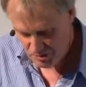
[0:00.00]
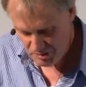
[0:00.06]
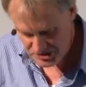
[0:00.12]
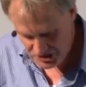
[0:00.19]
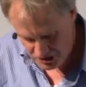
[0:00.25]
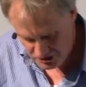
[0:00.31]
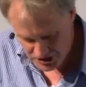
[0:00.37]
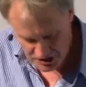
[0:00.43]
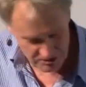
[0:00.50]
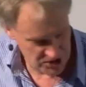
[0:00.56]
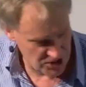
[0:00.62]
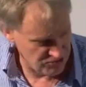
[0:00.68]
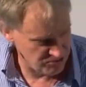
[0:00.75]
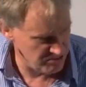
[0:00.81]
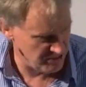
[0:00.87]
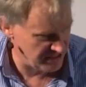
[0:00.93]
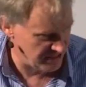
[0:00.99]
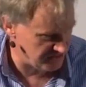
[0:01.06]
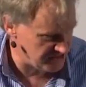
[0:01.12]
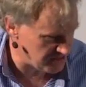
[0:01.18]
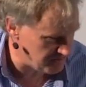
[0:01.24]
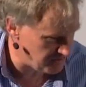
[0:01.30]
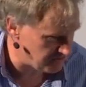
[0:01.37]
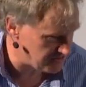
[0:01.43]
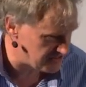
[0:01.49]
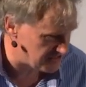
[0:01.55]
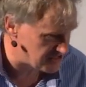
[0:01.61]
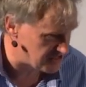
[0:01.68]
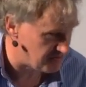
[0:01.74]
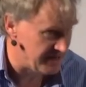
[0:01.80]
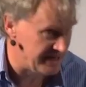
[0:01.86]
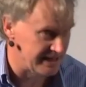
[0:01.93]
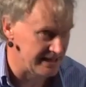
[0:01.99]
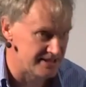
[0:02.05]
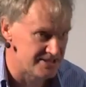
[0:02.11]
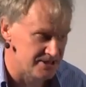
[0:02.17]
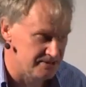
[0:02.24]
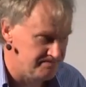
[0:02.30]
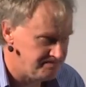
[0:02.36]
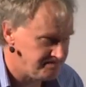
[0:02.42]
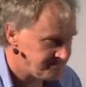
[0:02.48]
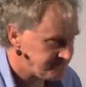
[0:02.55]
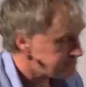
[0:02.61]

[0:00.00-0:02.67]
We don't know enough about how the immune system handles them.